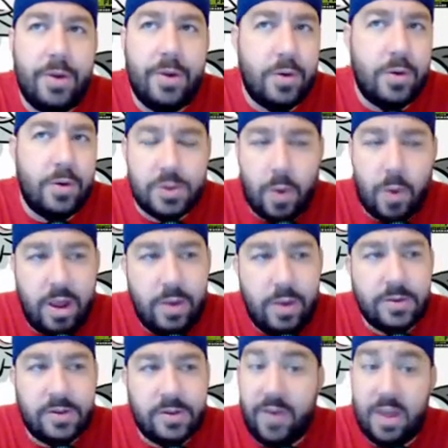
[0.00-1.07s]
which is why he
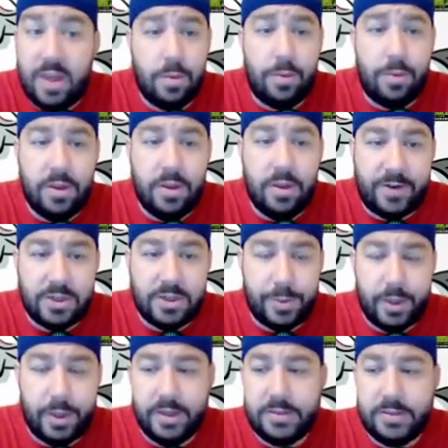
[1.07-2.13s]
was available in the first
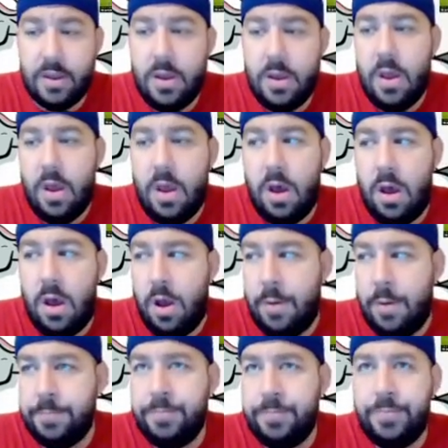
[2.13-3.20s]
place.
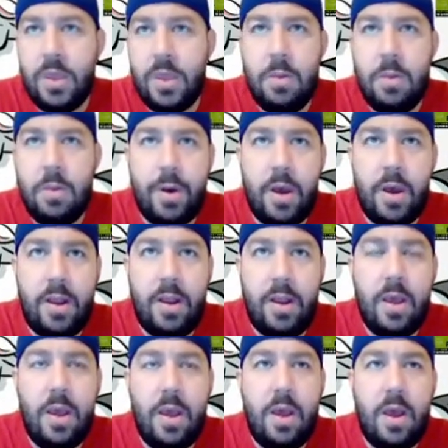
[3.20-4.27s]
but
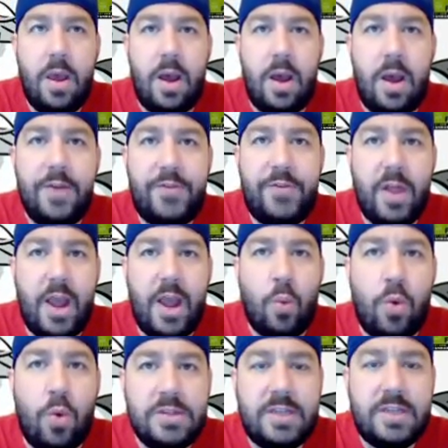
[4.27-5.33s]
I feel like
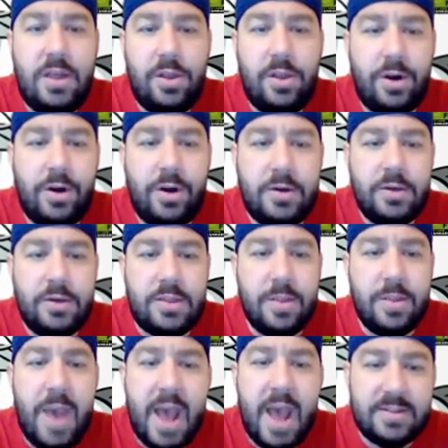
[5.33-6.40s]
once he learns the
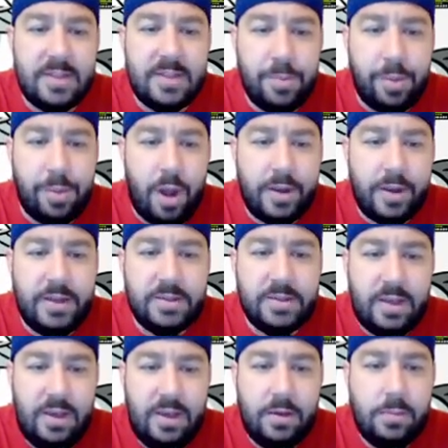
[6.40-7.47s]
passing blocking
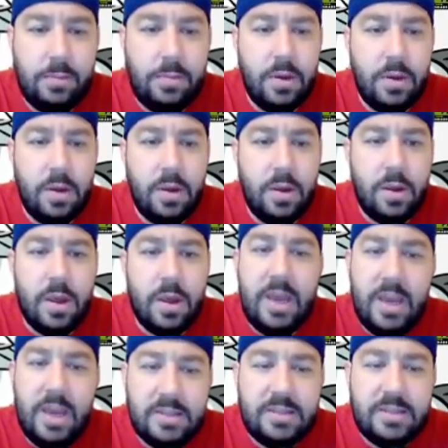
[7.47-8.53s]
scheme,
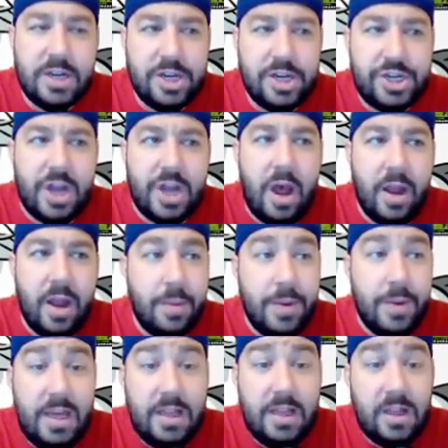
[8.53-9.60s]
he's going to shine. I
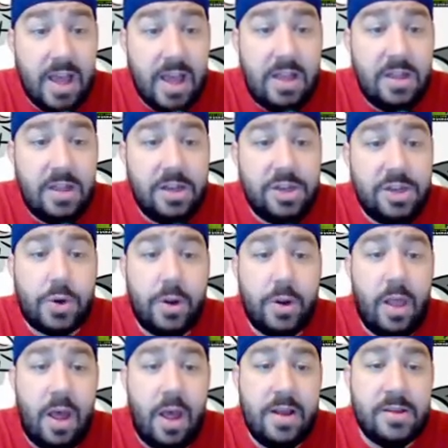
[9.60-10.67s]
mean, he led the Detroit
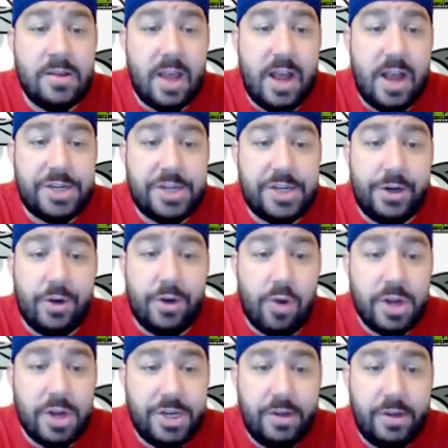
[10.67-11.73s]
Lions last year in
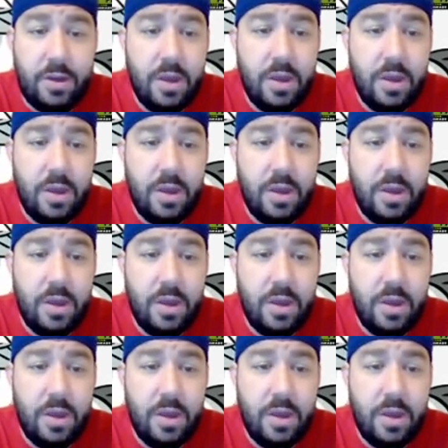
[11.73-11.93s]
rushing.